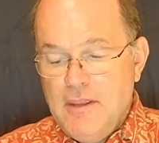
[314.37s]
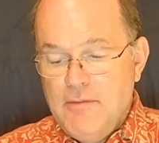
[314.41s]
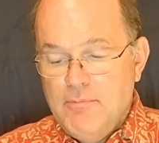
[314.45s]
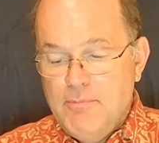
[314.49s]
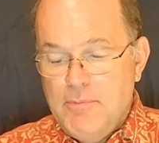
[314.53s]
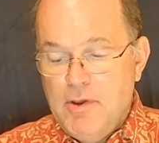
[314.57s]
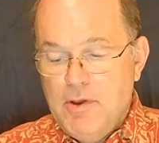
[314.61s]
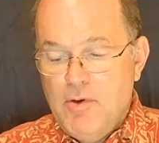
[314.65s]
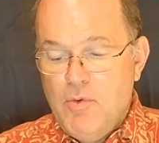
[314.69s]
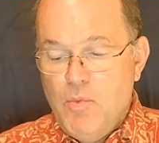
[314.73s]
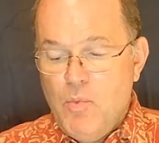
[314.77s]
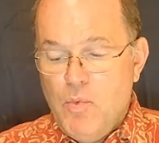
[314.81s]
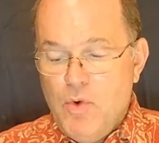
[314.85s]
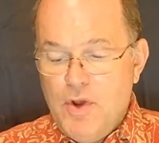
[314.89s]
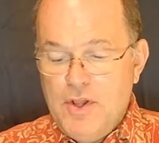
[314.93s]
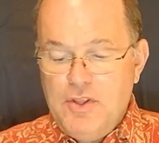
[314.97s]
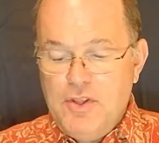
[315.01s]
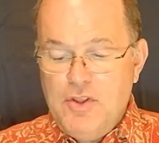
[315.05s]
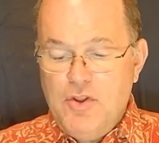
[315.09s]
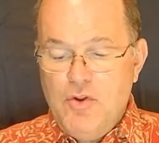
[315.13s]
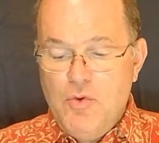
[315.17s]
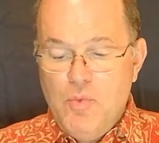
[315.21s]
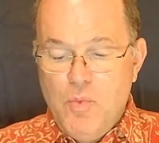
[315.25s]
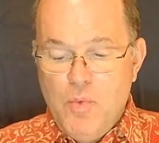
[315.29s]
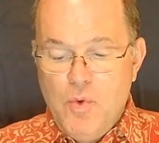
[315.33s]
But what
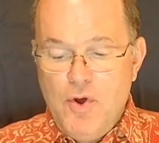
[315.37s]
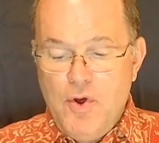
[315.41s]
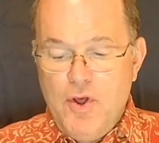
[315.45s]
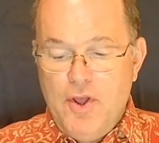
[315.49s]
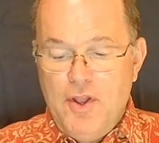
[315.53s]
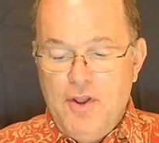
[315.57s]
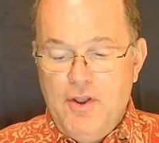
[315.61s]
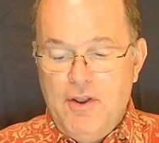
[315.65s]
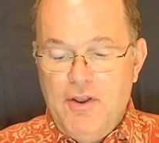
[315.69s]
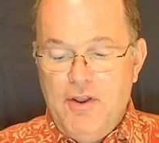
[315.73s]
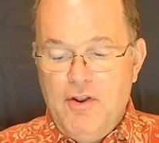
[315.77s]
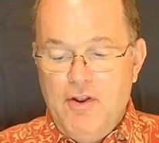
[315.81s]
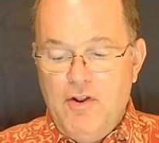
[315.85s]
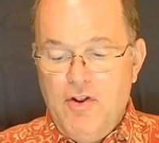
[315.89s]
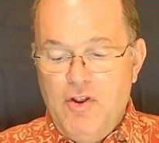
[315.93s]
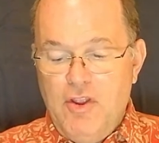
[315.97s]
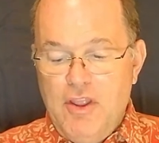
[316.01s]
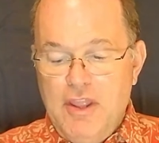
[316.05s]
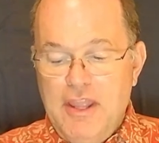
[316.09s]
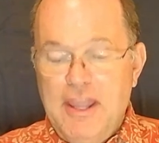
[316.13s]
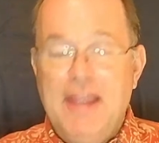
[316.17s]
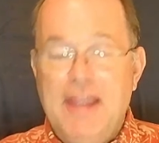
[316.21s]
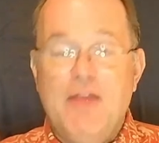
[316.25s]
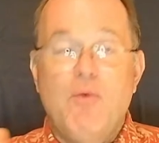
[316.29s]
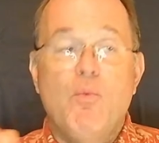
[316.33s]
you want
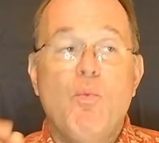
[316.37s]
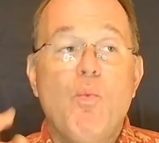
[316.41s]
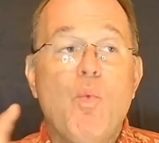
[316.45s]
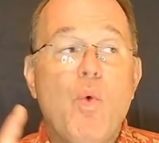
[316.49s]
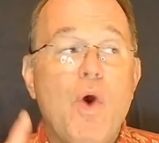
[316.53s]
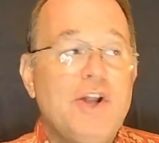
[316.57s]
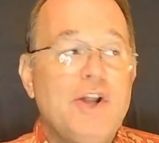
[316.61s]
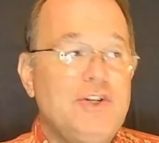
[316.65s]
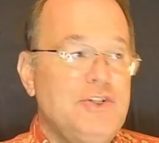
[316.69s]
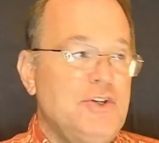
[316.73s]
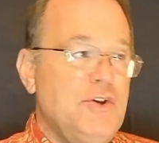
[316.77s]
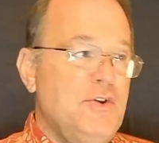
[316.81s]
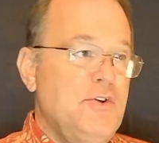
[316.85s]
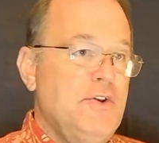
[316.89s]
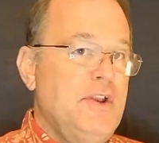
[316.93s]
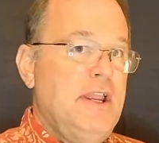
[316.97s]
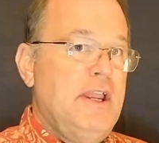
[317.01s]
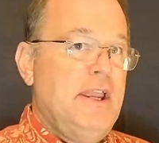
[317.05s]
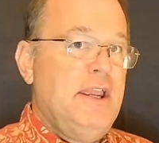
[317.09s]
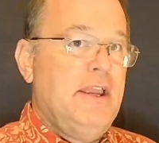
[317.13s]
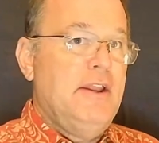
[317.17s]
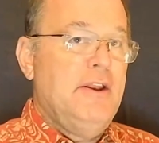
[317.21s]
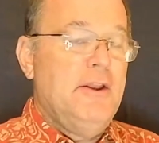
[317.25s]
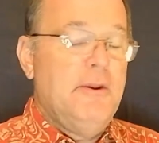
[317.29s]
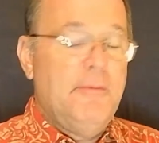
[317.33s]
and what you
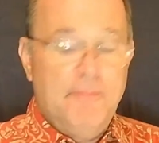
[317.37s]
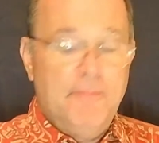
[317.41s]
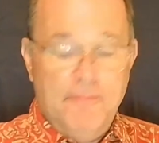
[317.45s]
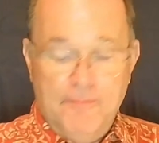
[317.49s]
need.